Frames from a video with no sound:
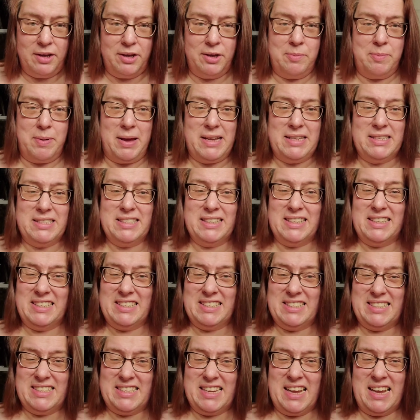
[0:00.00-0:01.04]
You basically
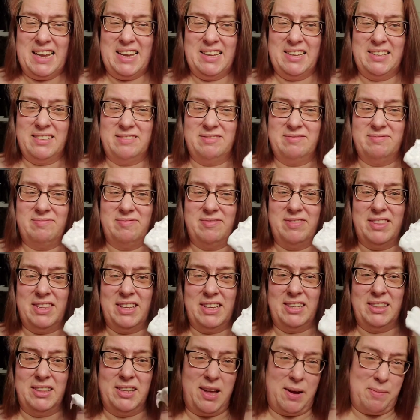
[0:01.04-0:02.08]
just take
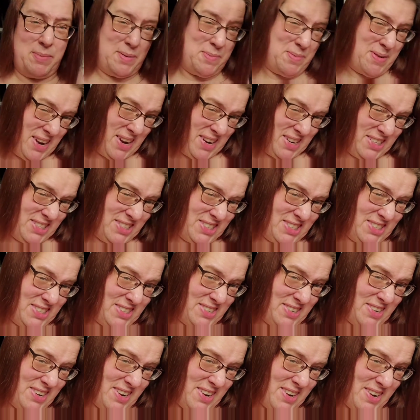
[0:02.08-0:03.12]
the globby
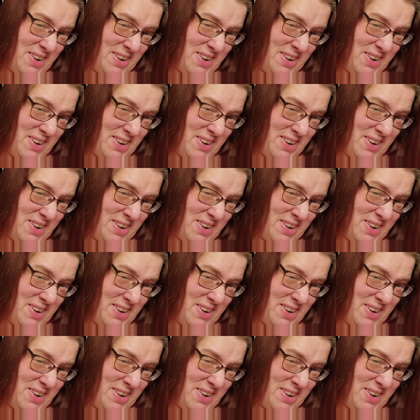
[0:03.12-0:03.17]
brush